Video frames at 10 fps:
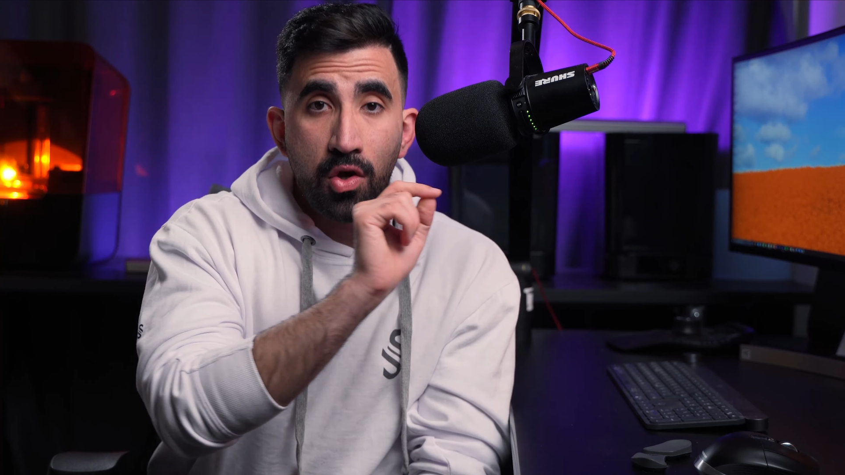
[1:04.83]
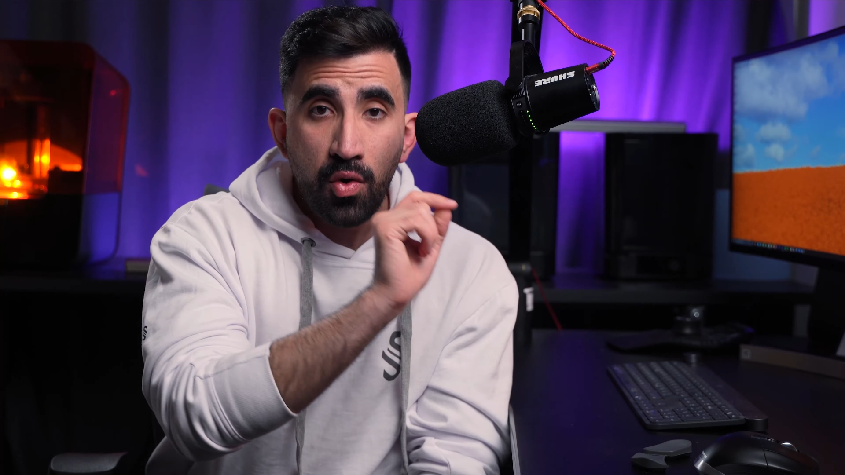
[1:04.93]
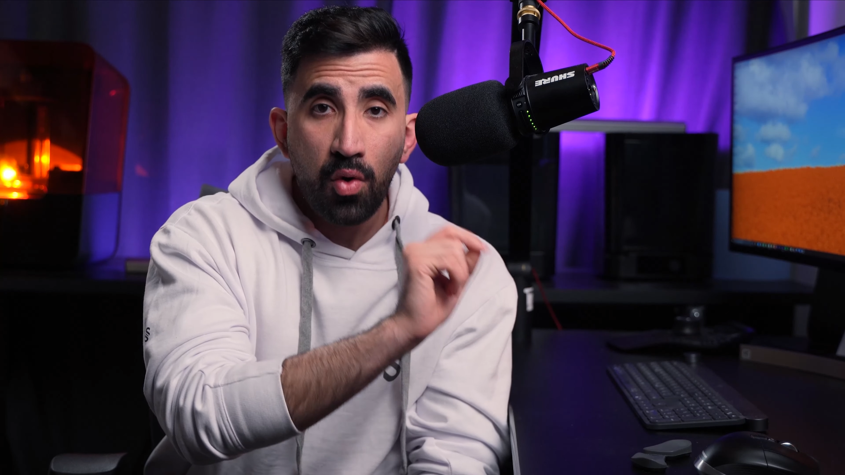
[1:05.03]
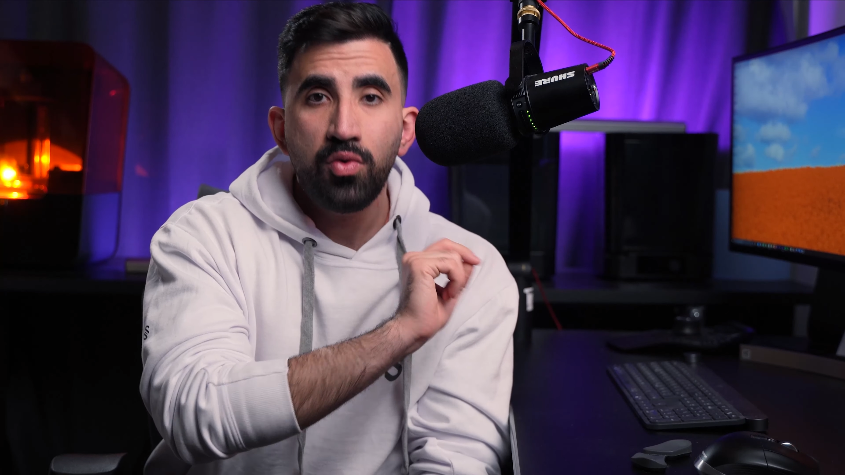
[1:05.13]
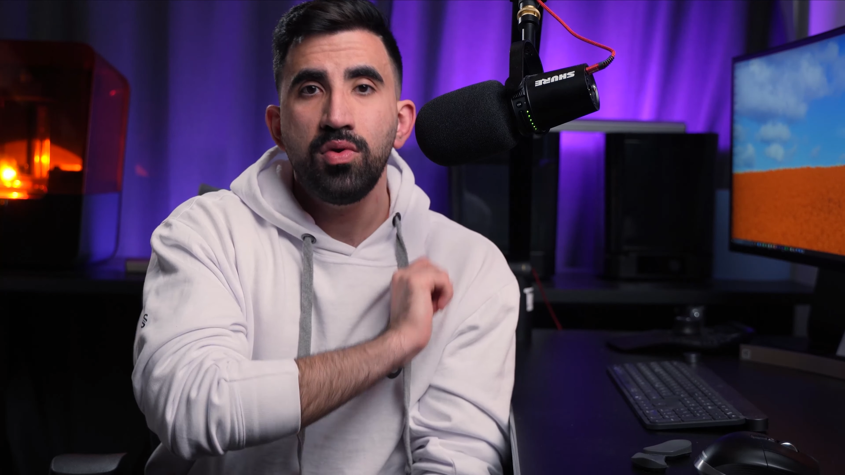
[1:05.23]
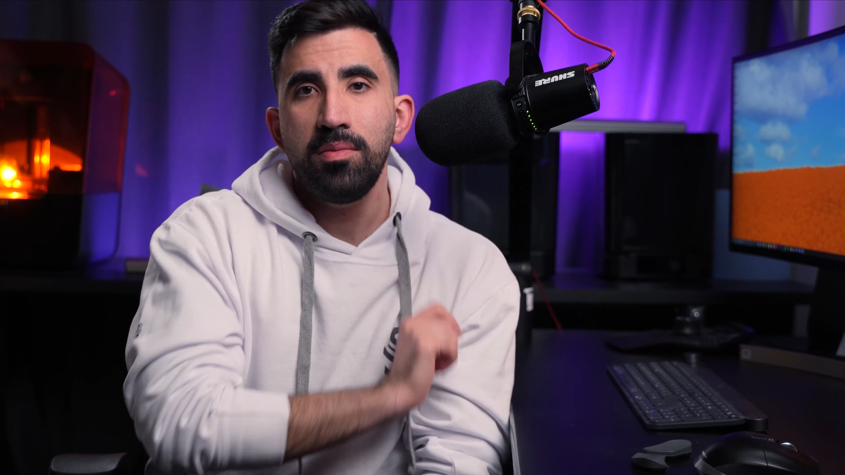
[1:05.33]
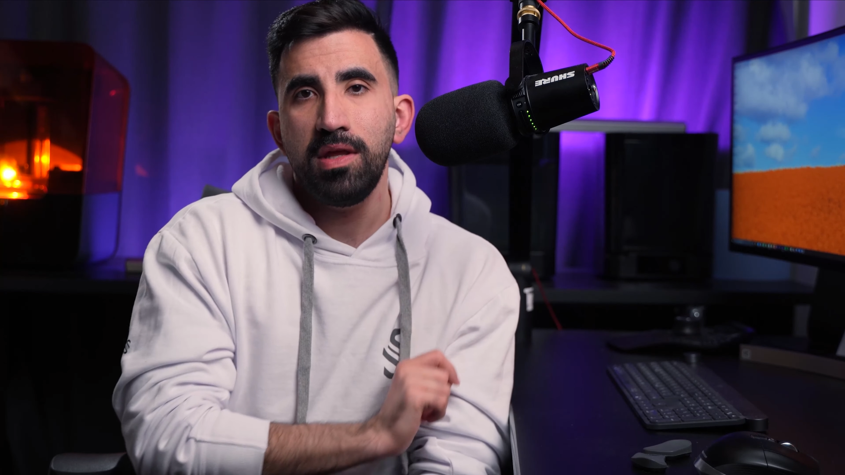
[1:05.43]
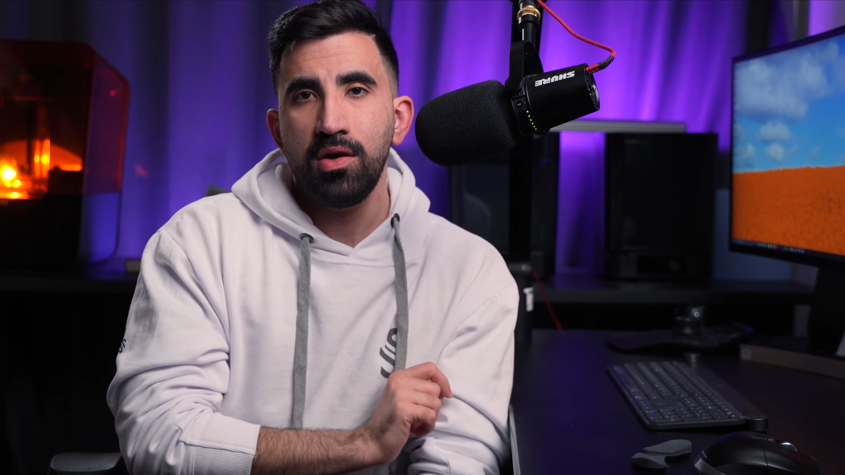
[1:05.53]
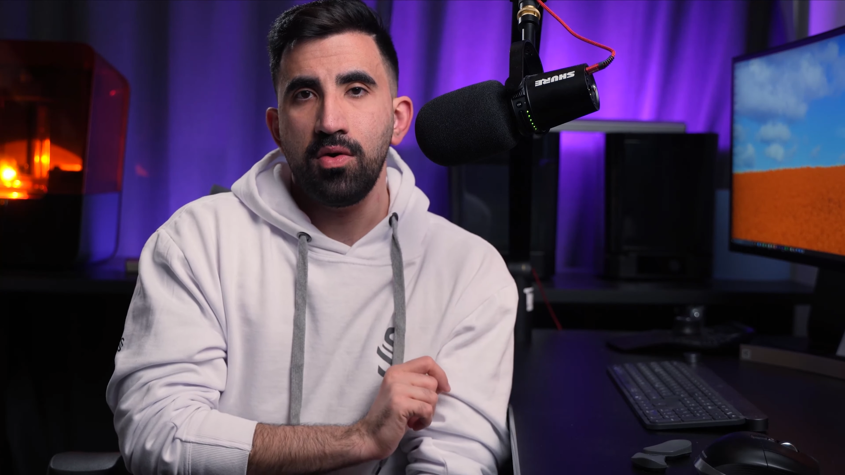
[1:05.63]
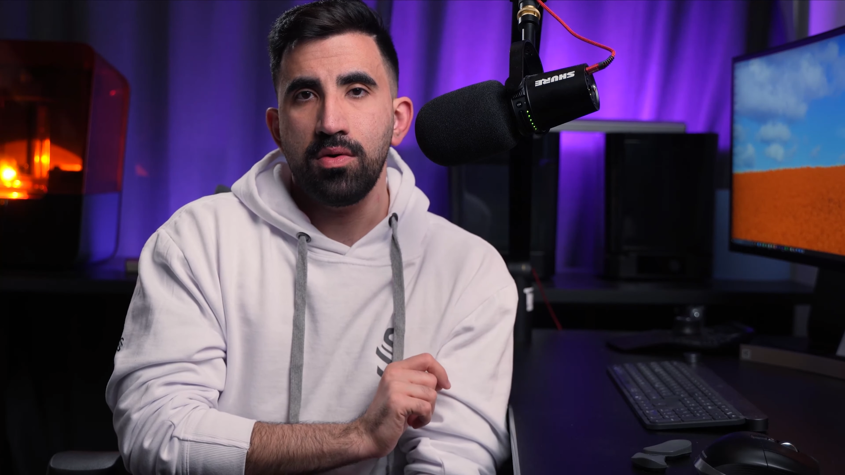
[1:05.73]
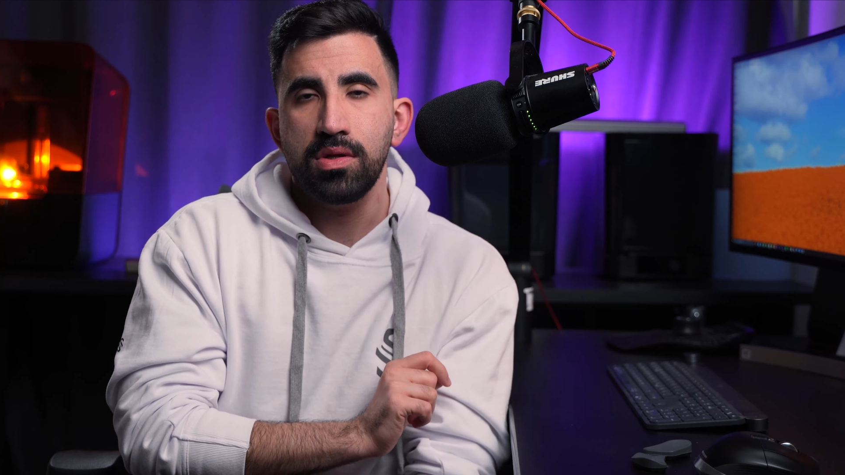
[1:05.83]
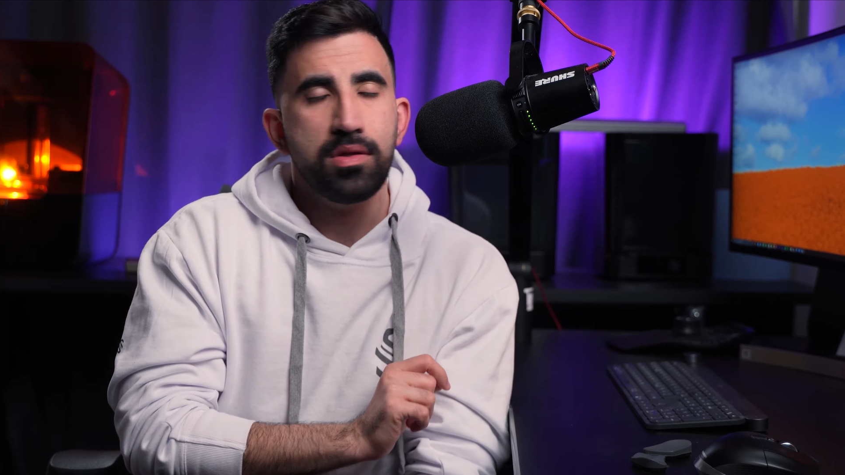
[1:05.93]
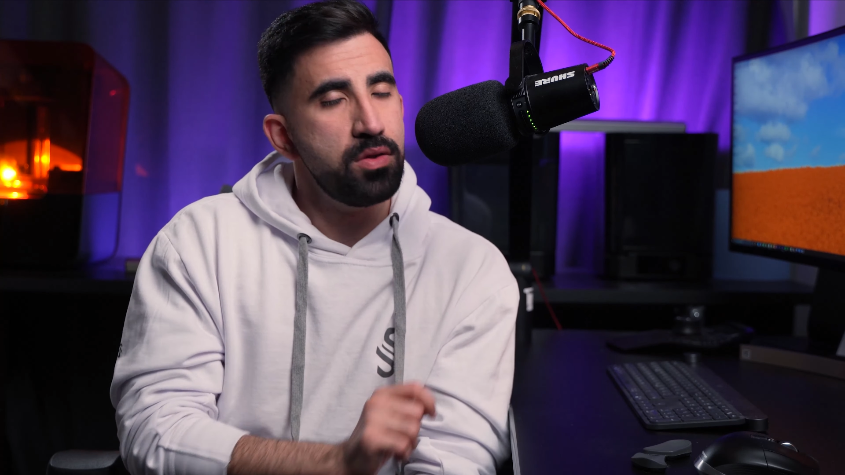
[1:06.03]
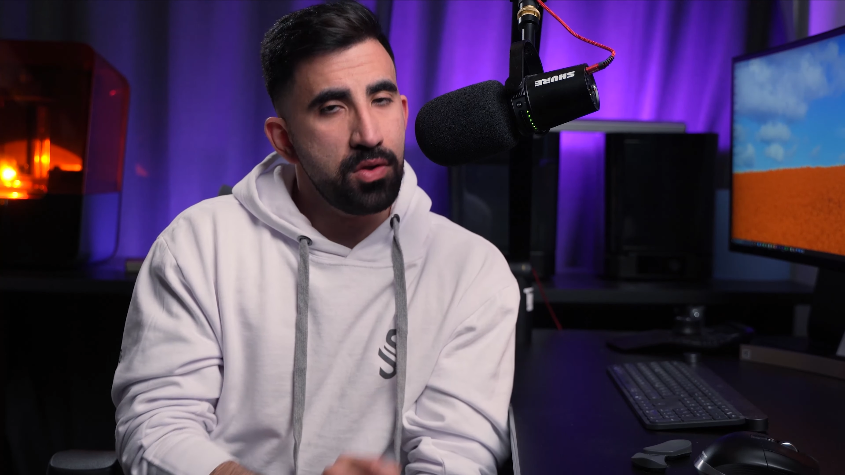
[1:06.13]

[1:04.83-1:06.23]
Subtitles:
go do the mini course.